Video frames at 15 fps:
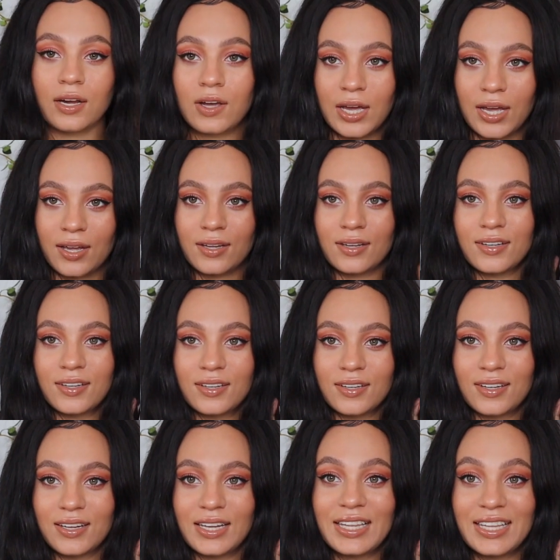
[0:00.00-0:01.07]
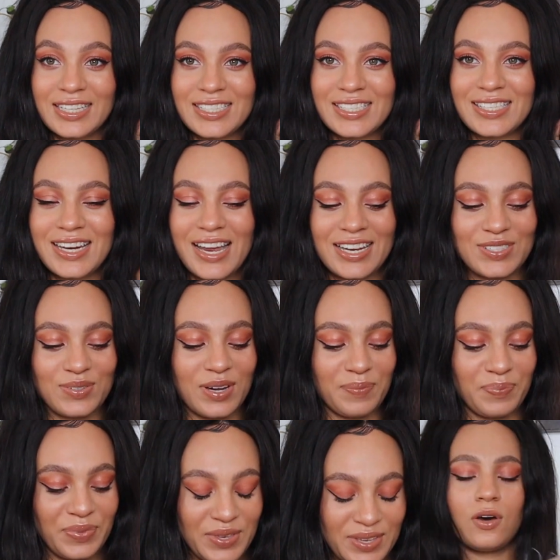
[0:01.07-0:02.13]
Okay, this is the next
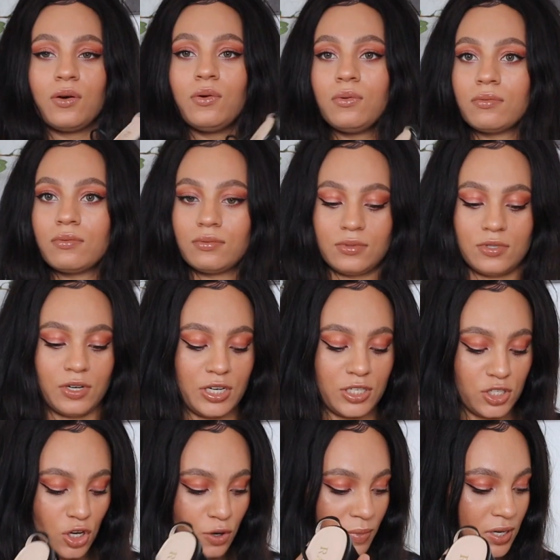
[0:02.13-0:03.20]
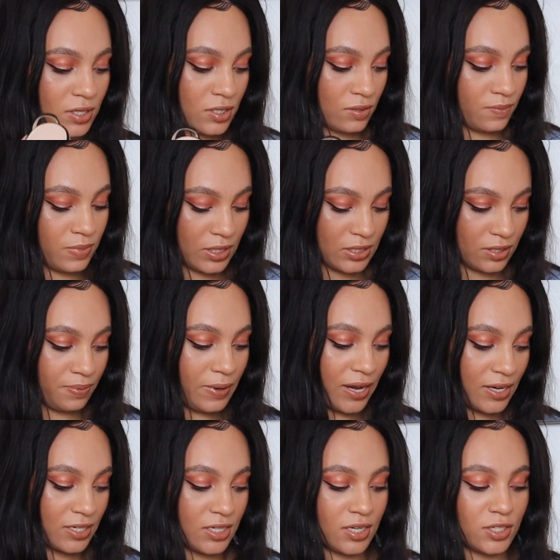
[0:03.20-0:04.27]
one. Oh, sorry, so much bloody
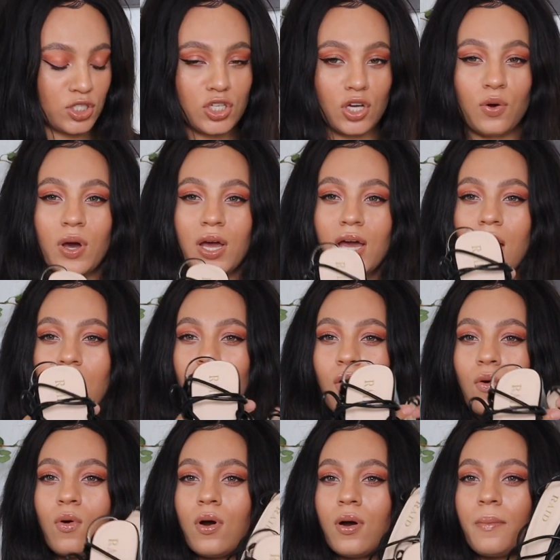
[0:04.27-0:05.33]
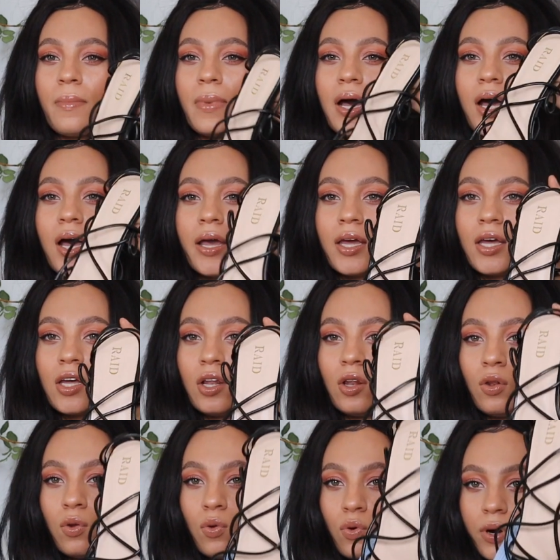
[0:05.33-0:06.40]
packaging. So, oh my
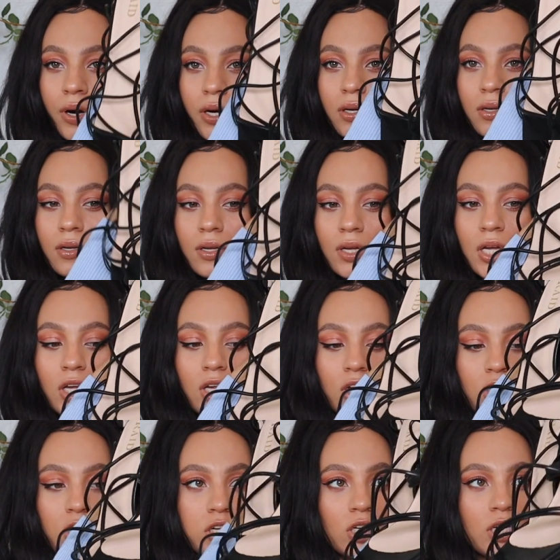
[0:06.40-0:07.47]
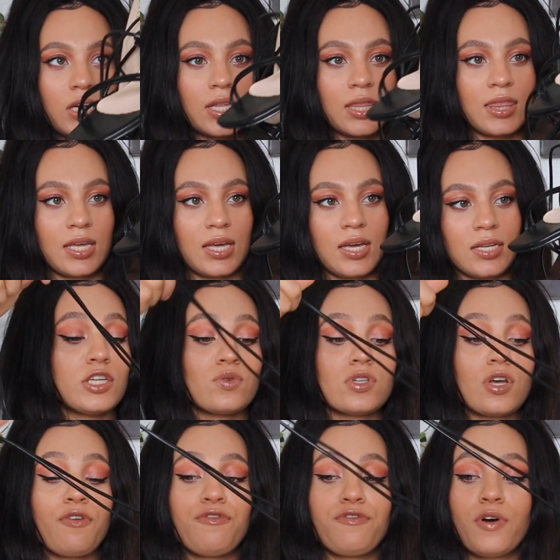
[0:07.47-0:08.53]
lord, look at these. These
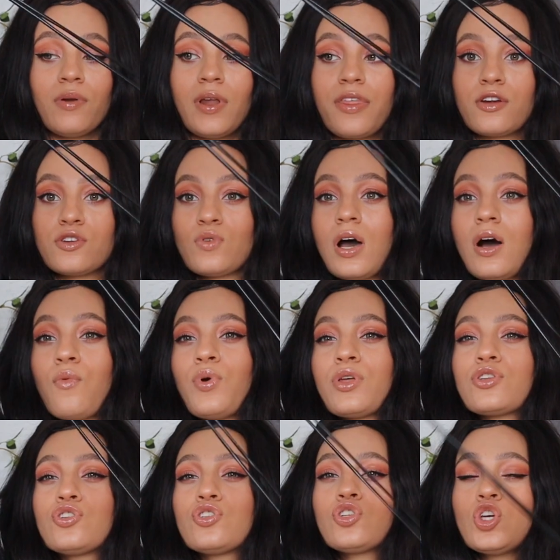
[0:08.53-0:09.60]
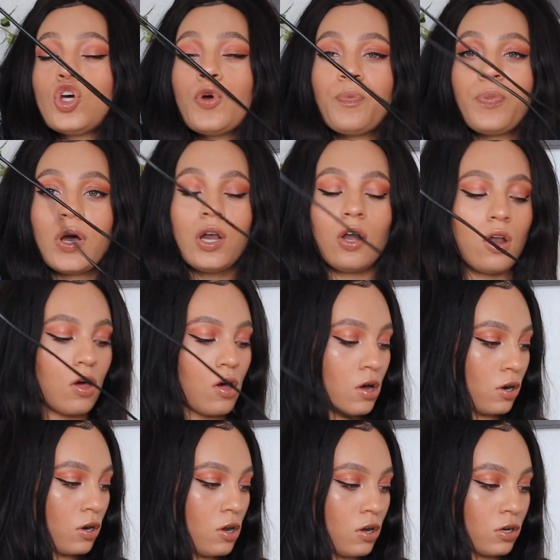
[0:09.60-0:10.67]
ones are faux leather as well with super
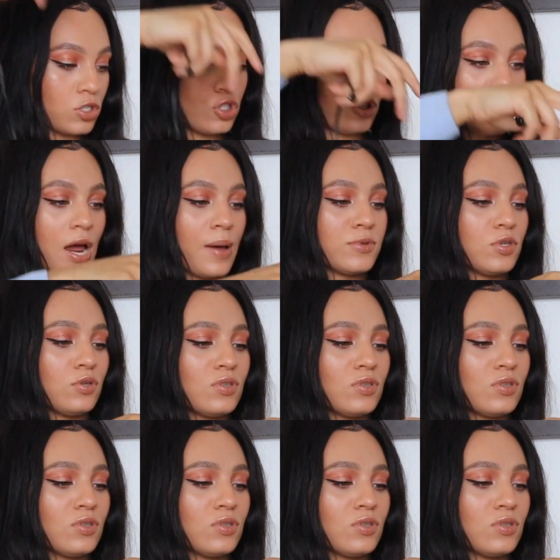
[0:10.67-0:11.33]
long straps.